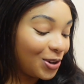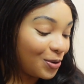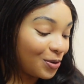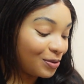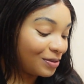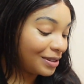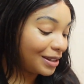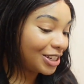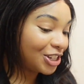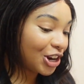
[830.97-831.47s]

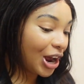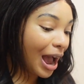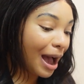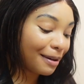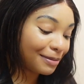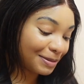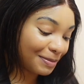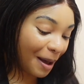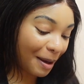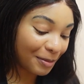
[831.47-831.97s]
you the
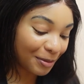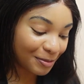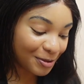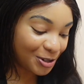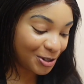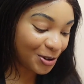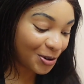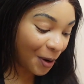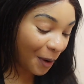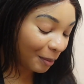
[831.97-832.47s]
jobs, mama,
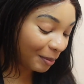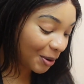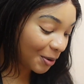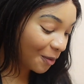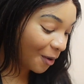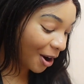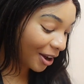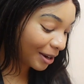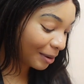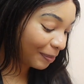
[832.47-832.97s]
but you don't be
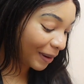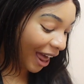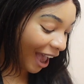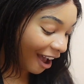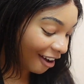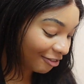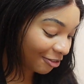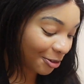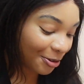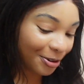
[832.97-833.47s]
wanting to
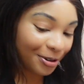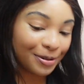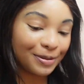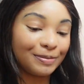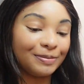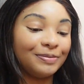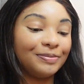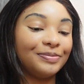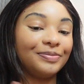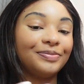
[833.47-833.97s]
apply for them.